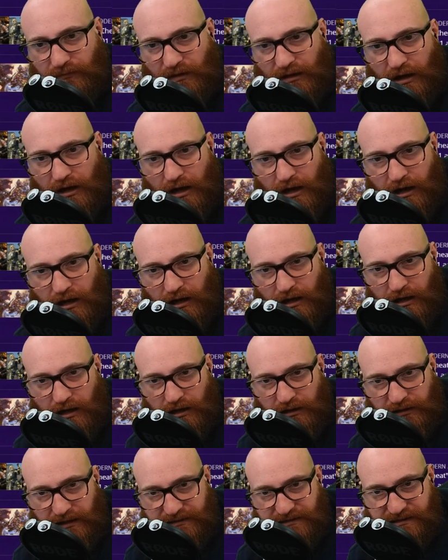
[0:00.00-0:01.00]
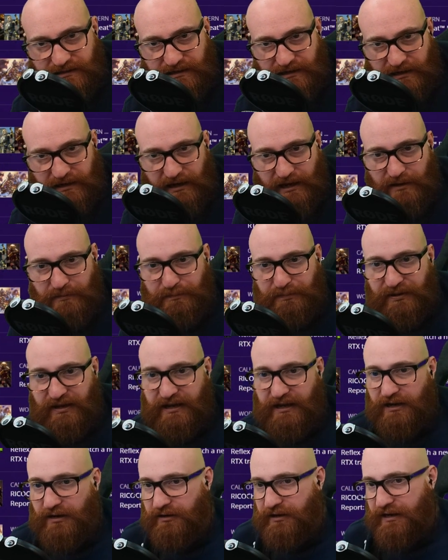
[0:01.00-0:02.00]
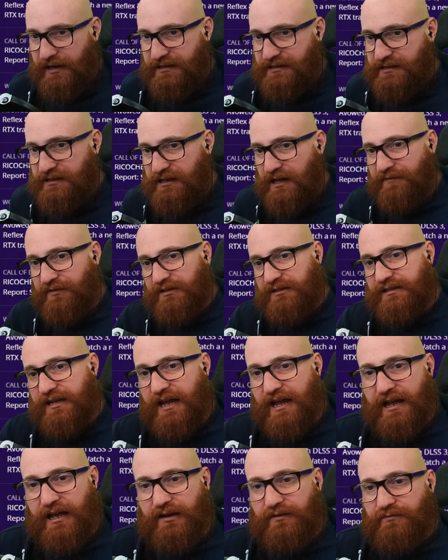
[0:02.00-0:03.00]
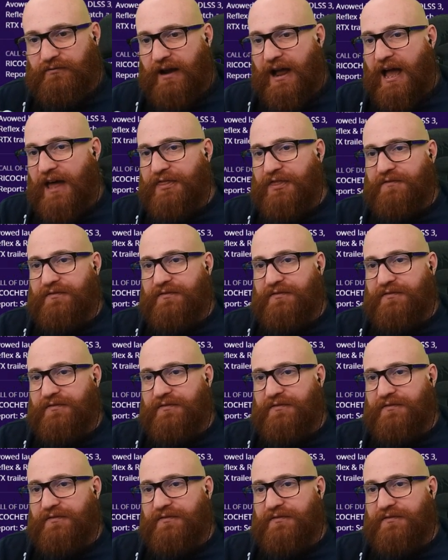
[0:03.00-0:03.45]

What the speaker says: Let's see. Imperious, level 10. Wrath of